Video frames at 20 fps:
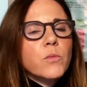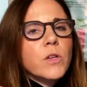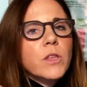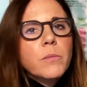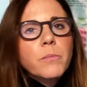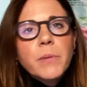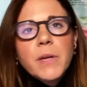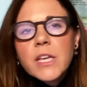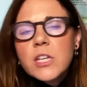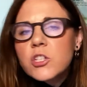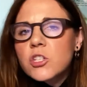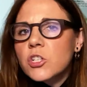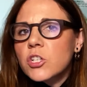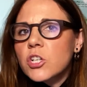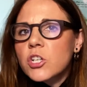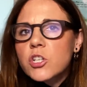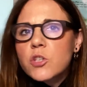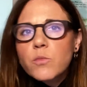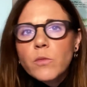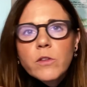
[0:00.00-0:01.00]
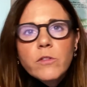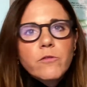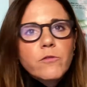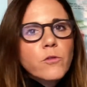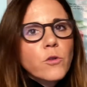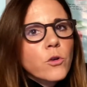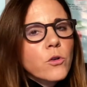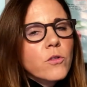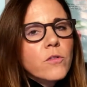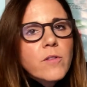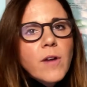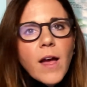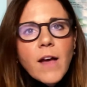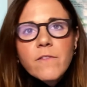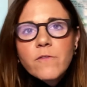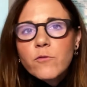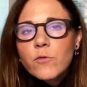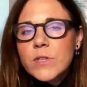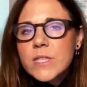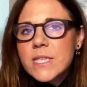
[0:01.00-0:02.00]
with pictures, with
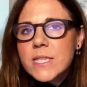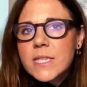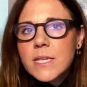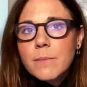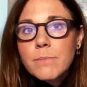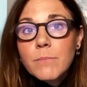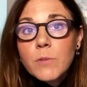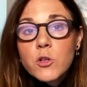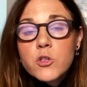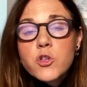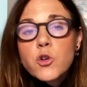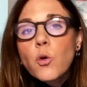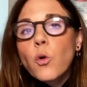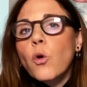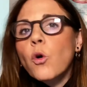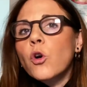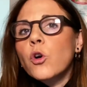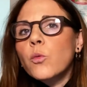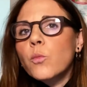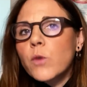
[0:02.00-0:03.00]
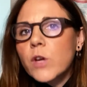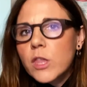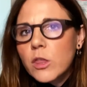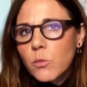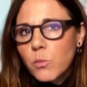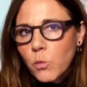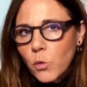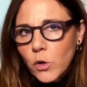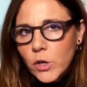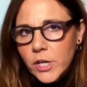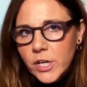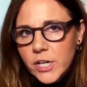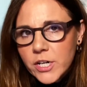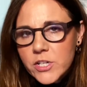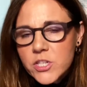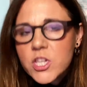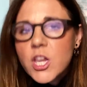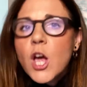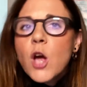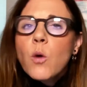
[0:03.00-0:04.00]
photographs, with symbols, or with
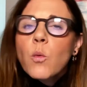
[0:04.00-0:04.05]
words,